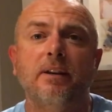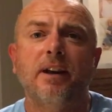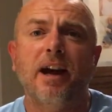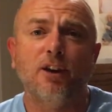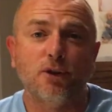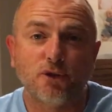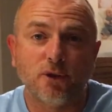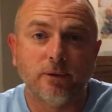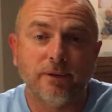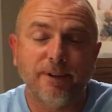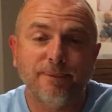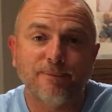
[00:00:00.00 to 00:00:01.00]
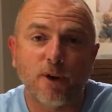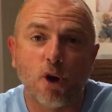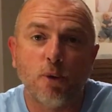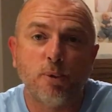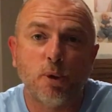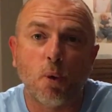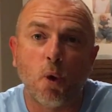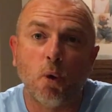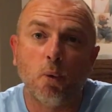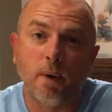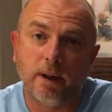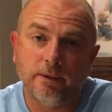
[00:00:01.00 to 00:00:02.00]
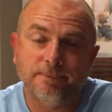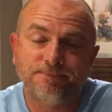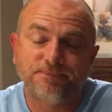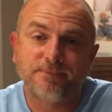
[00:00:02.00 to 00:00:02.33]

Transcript: Hello children, I hope you are all well.